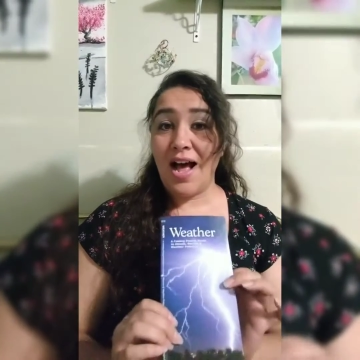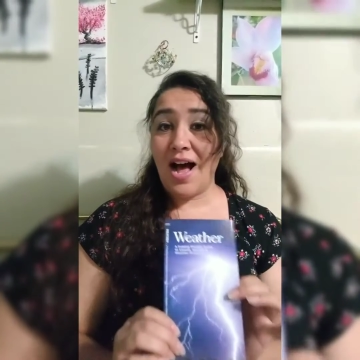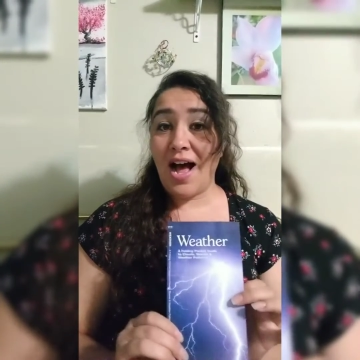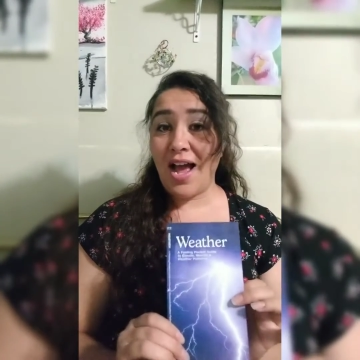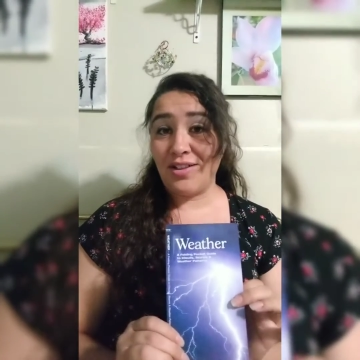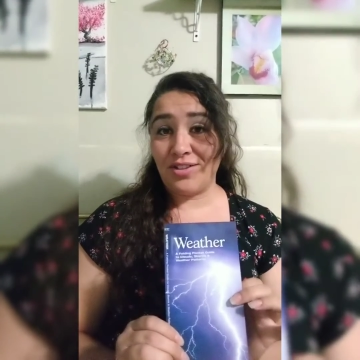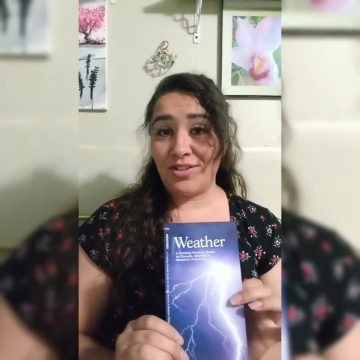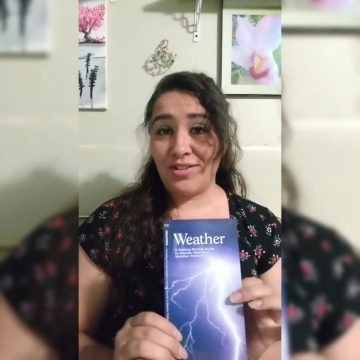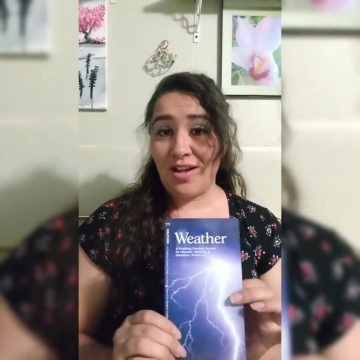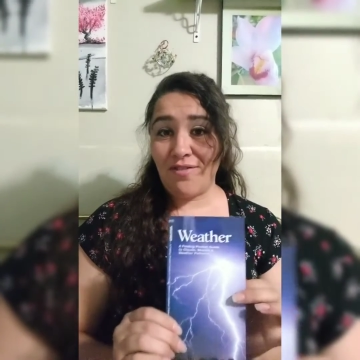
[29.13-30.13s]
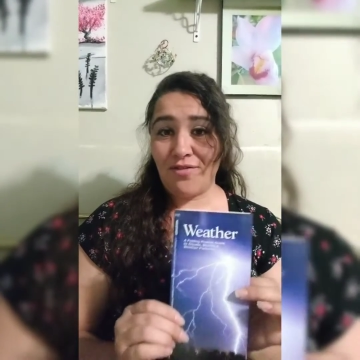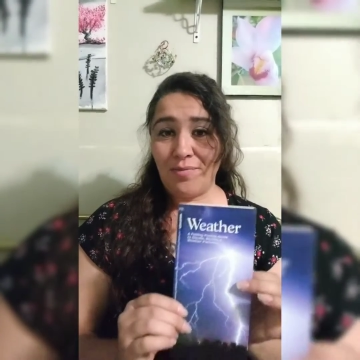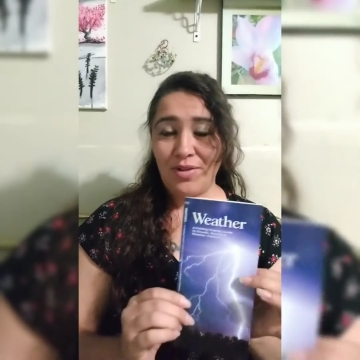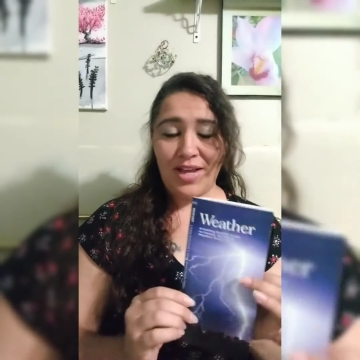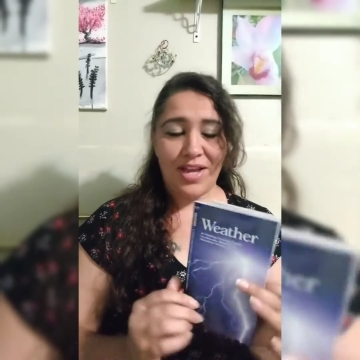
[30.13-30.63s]
I learned a lot from
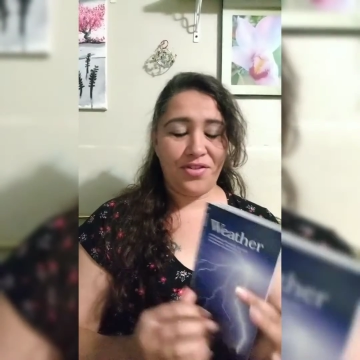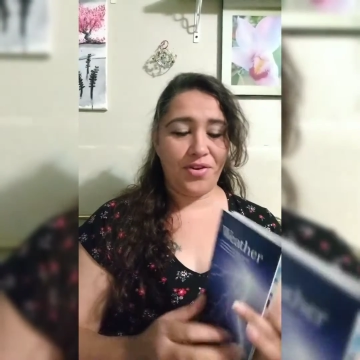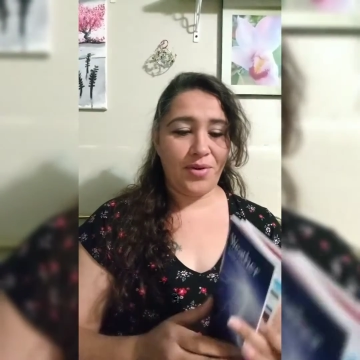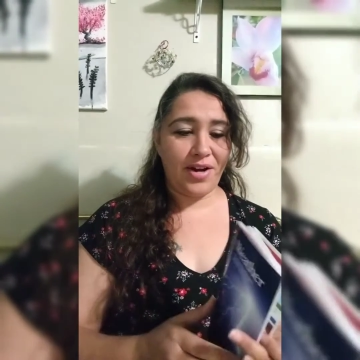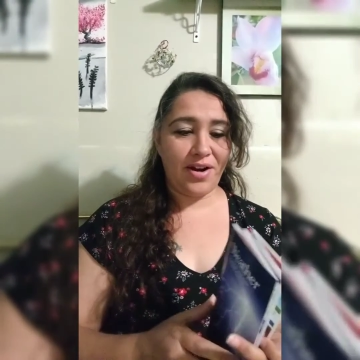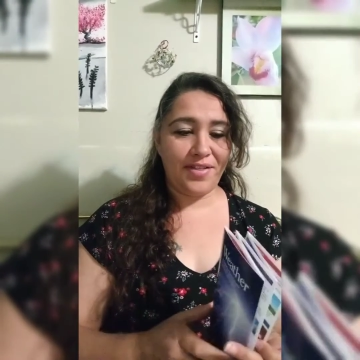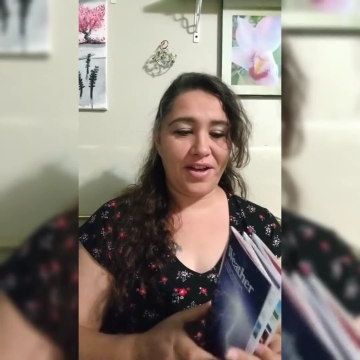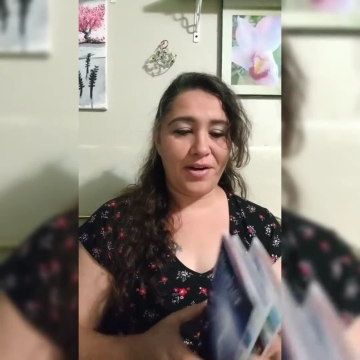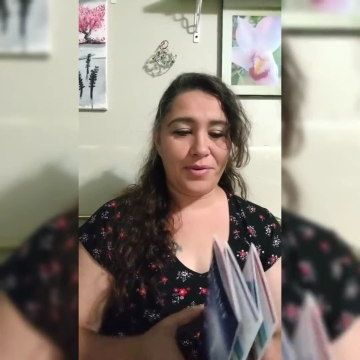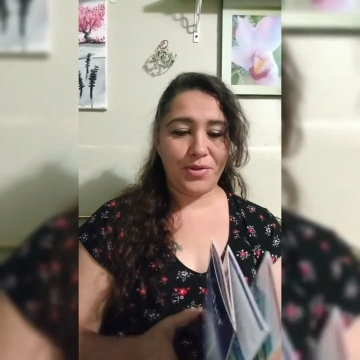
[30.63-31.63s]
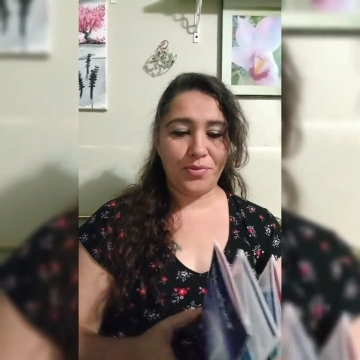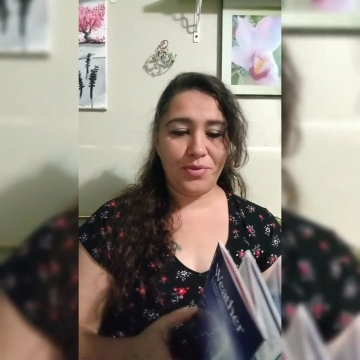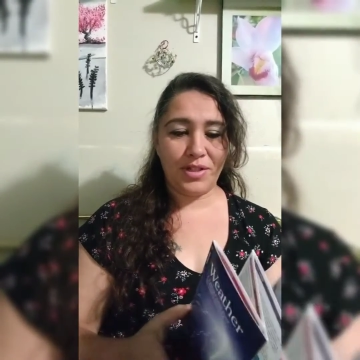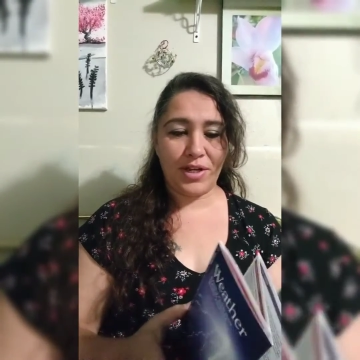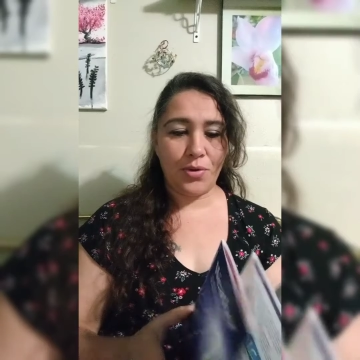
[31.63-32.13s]
looking through here. I thought it was
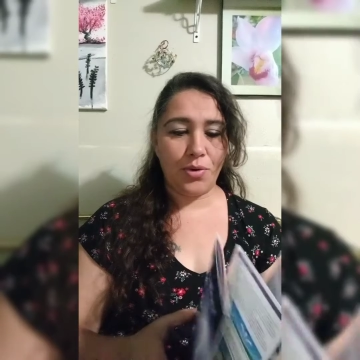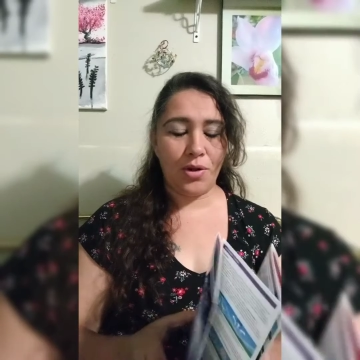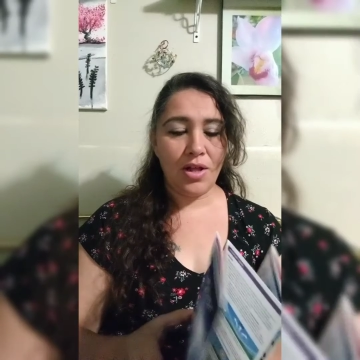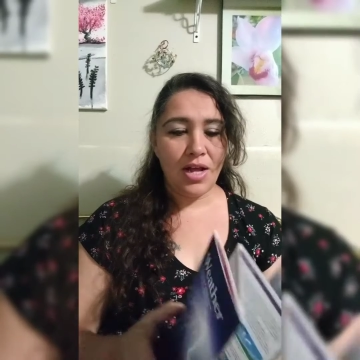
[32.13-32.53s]
really cool.